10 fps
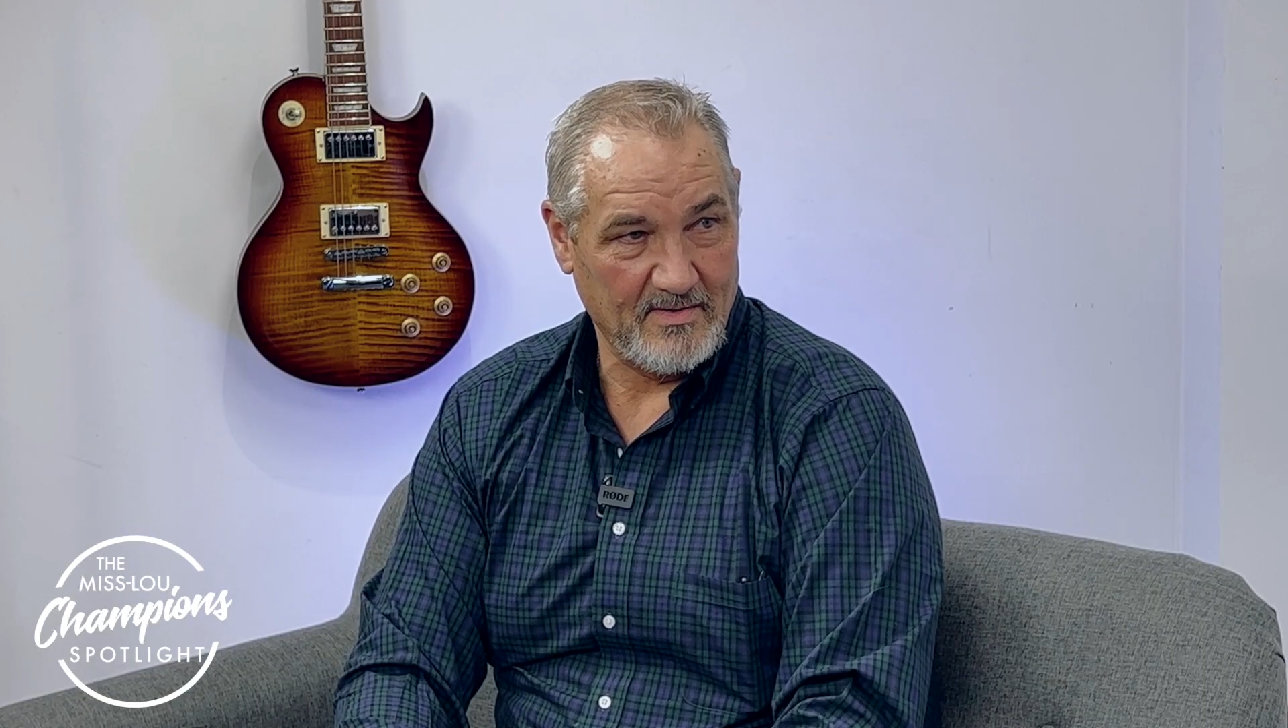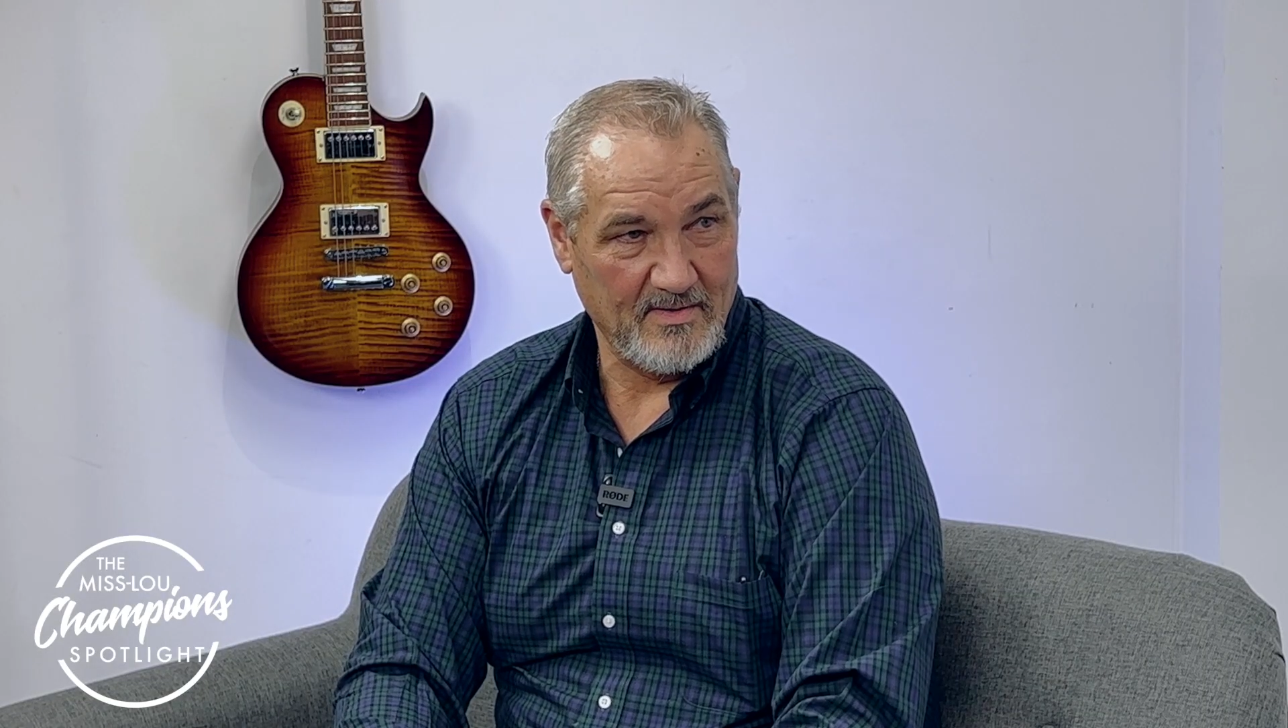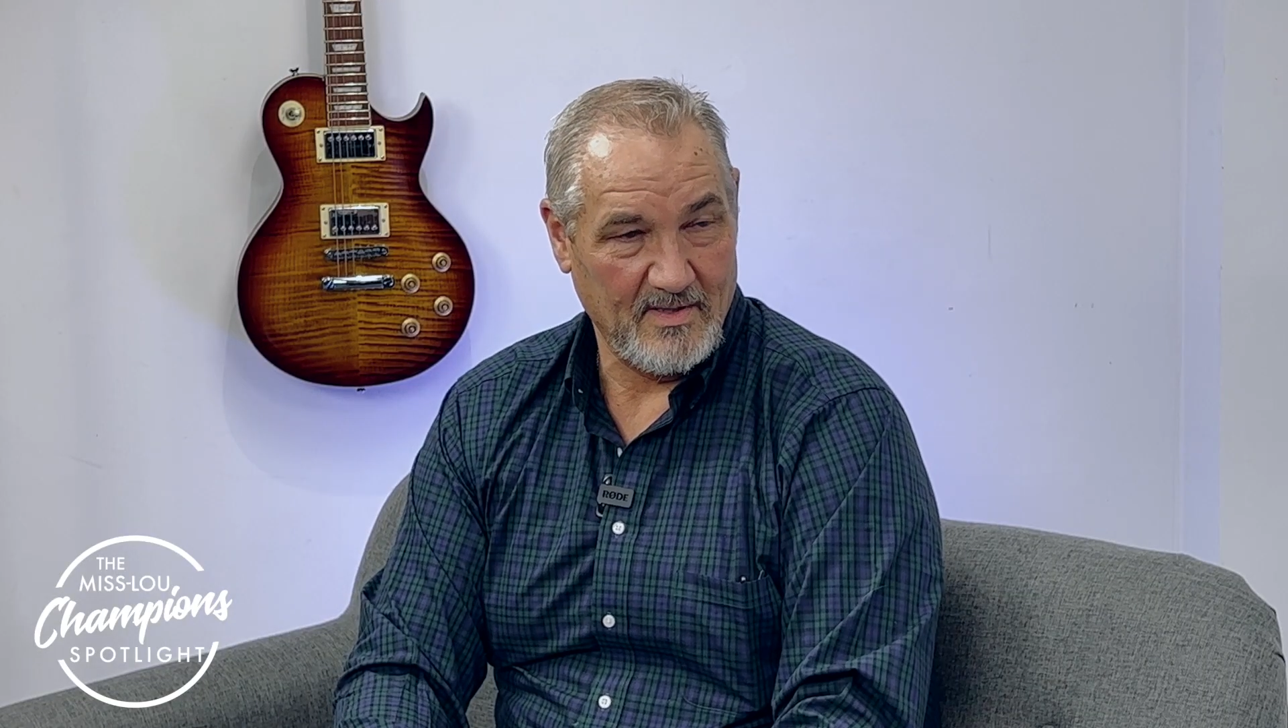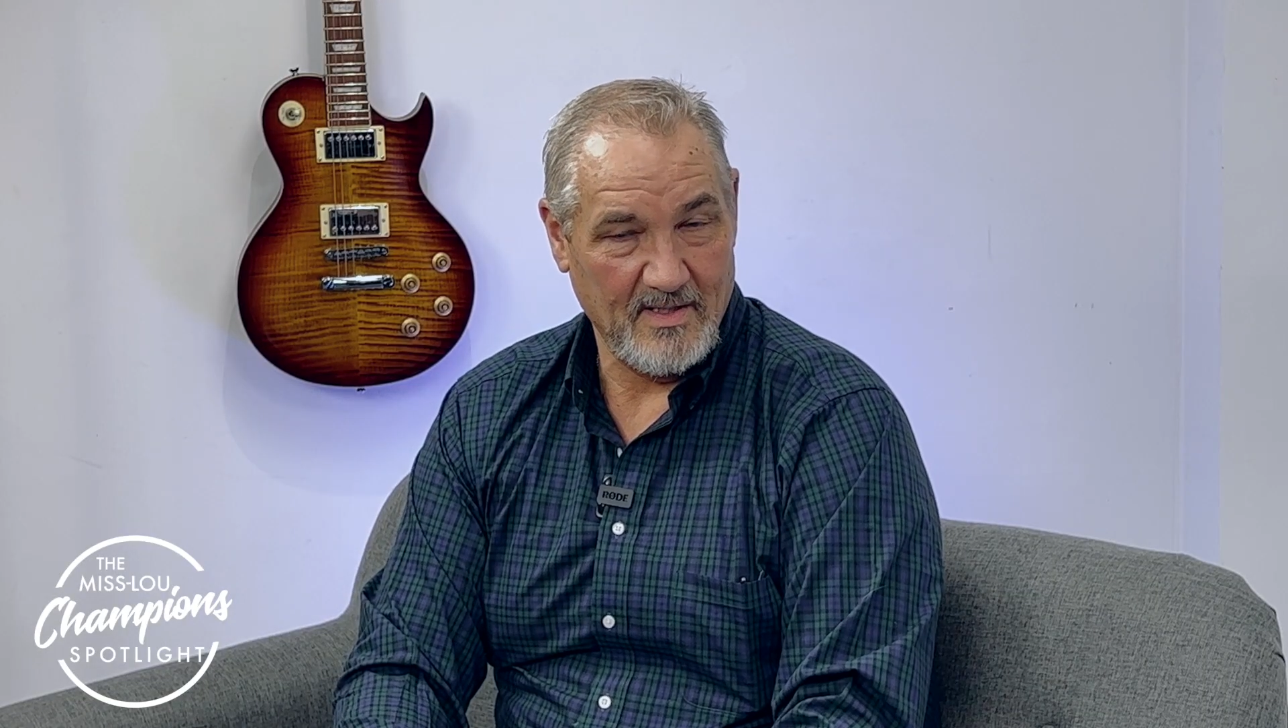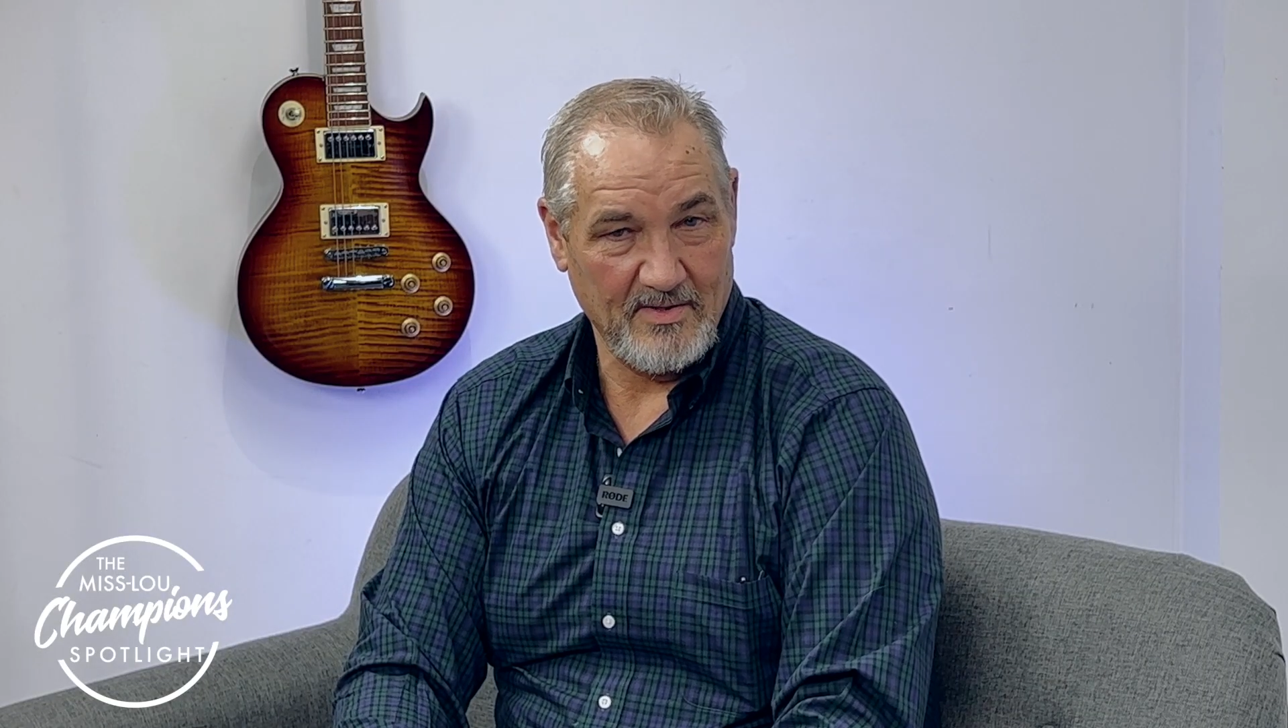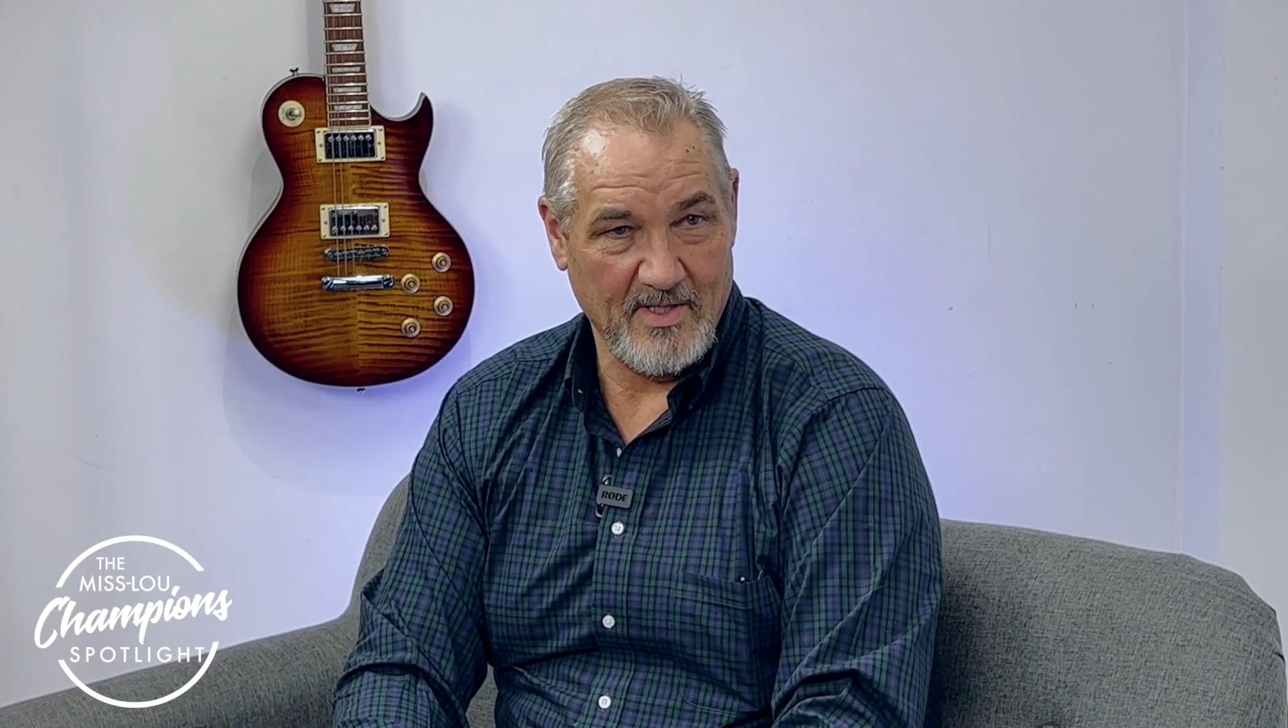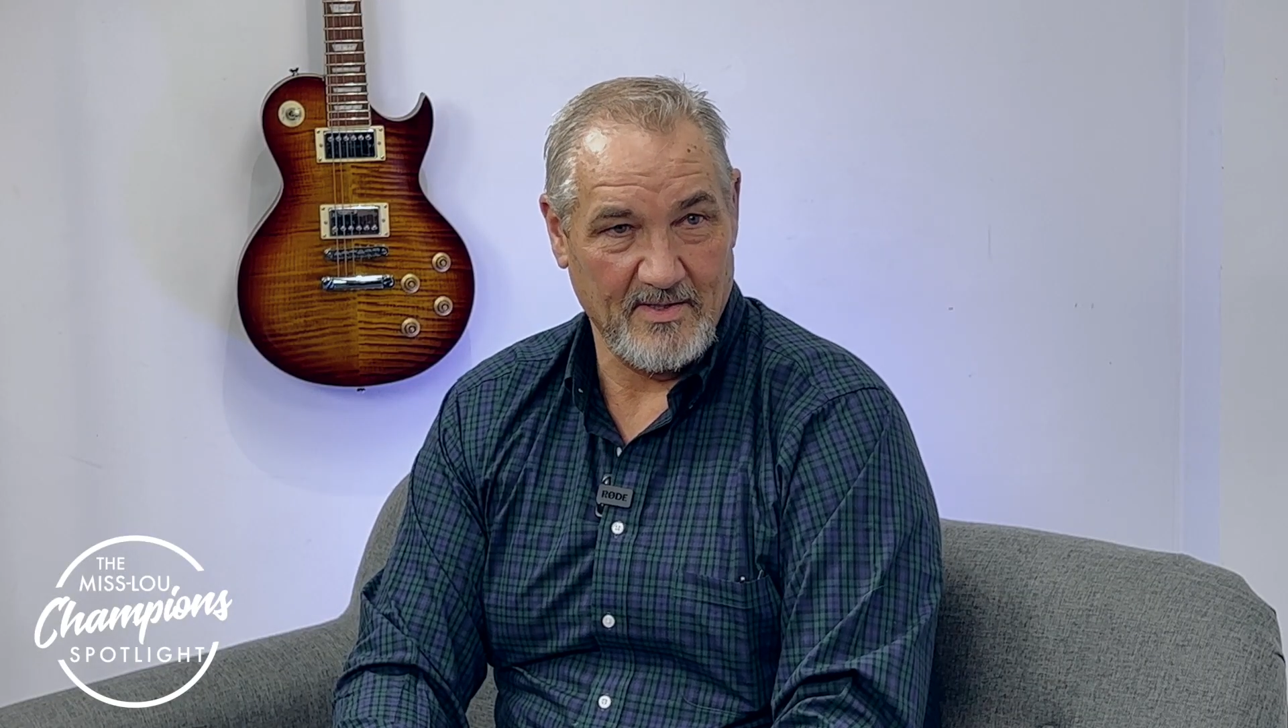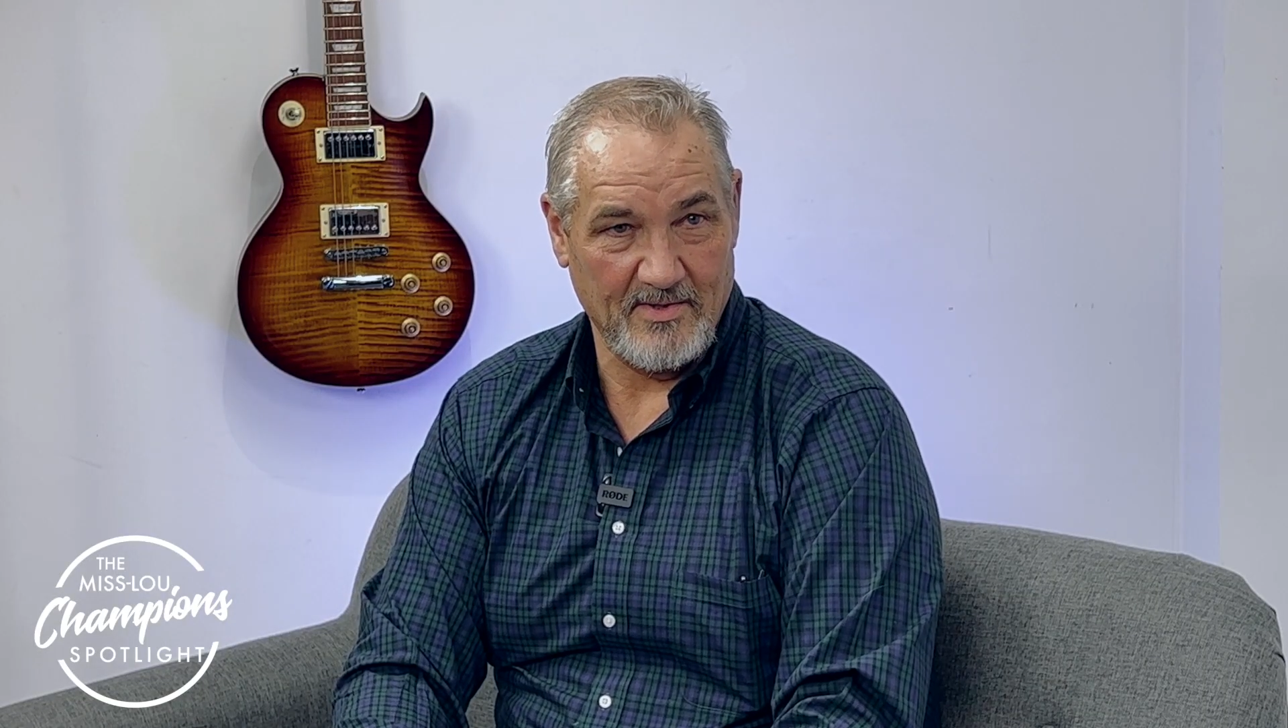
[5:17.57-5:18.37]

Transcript: and you had to